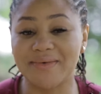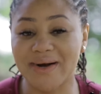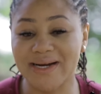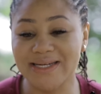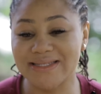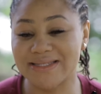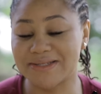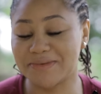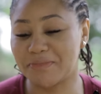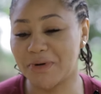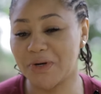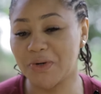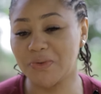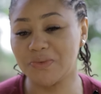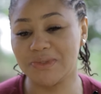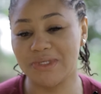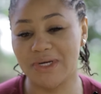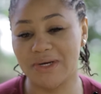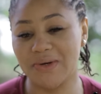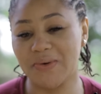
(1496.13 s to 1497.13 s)
Right
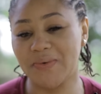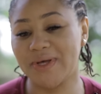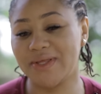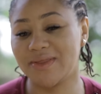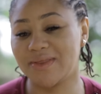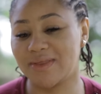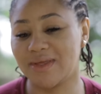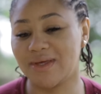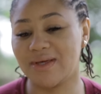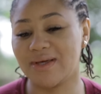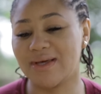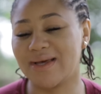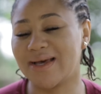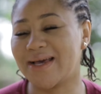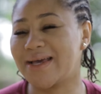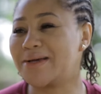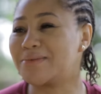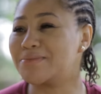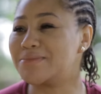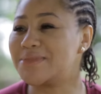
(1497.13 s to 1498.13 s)
about now, I think
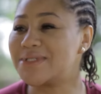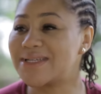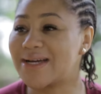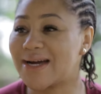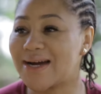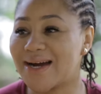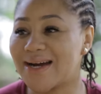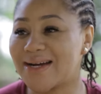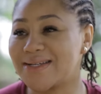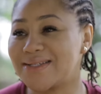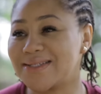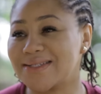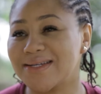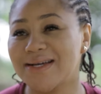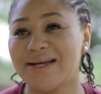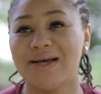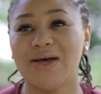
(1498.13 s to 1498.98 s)
I am tired.